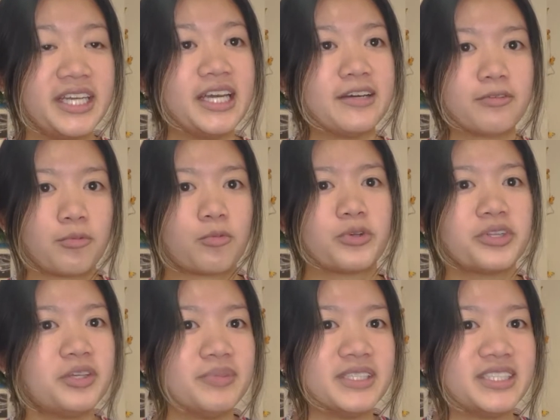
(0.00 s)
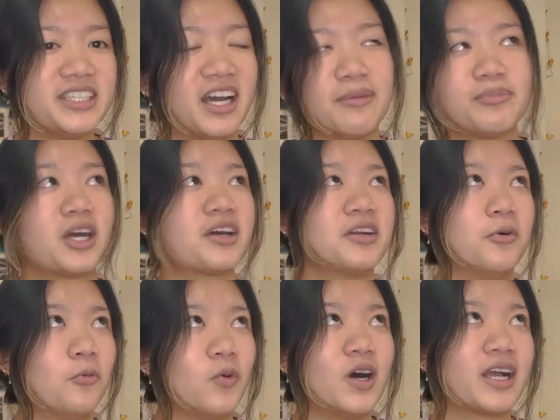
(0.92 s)
If I'm really busy, I'm not gonna
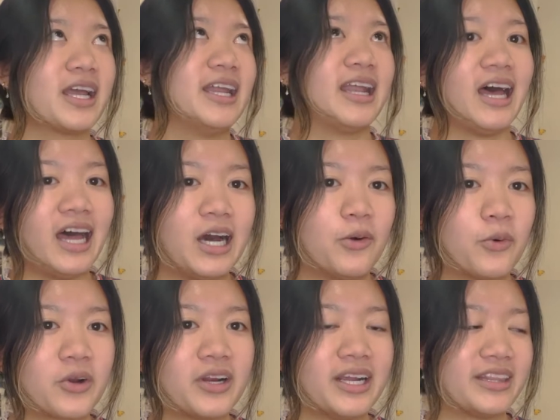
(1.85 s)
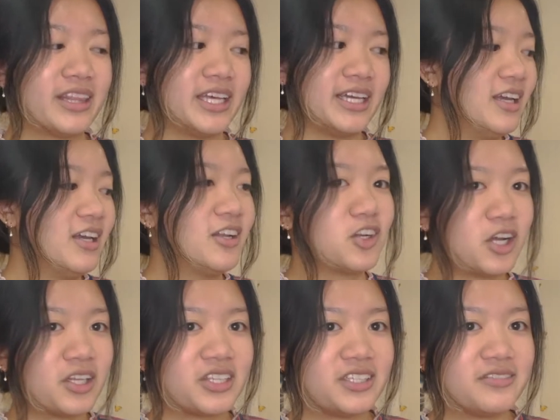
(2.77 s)
walk an hour and like
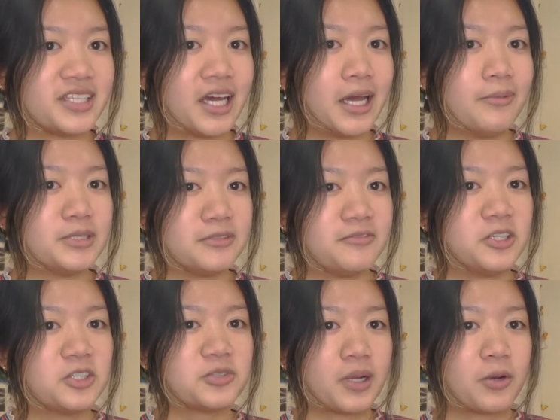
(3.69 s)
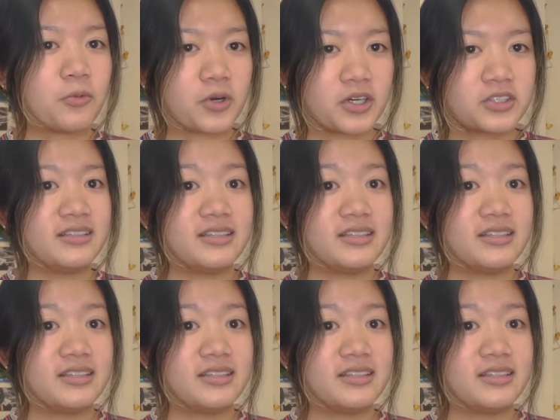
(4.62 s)
not leave time to finish my work